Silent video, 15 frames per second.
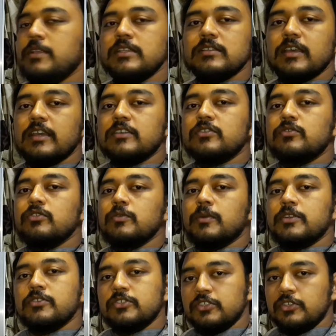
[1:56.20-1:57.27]
means x to the
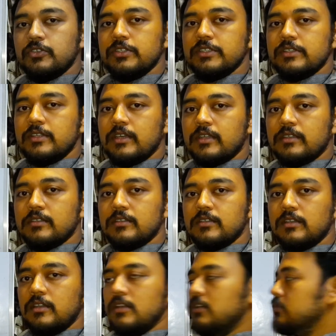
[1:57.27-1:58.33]
power 0 is there.
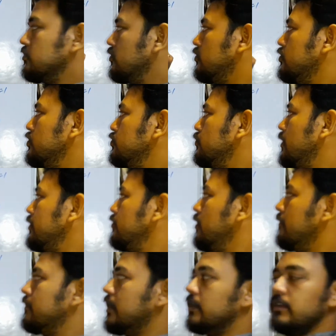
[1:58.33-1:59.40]
So this one you
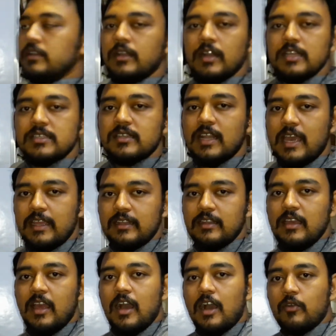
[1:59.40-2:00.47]
have done in class
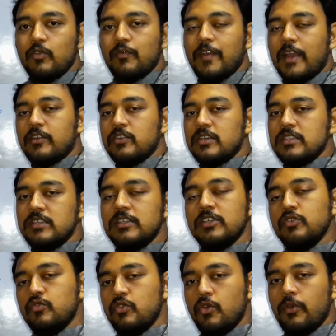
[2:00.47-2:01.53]
9. How to factorize it,
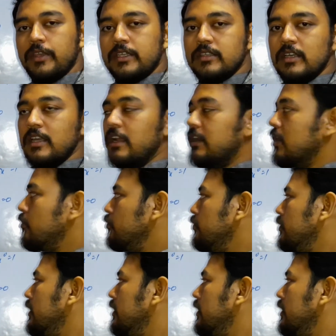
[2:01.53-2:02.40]
you know it. Now we